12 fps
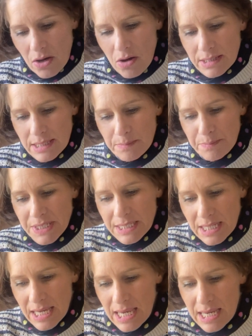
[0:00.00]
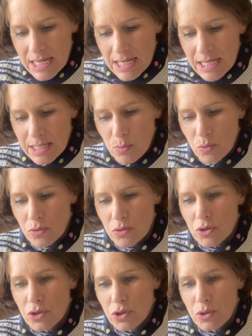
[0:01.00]
I didn't particularly want
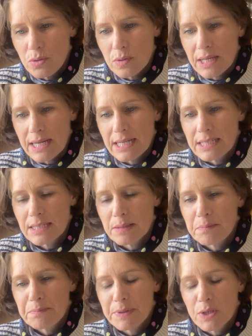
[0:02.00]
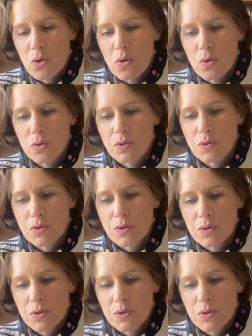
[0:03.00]
to do that because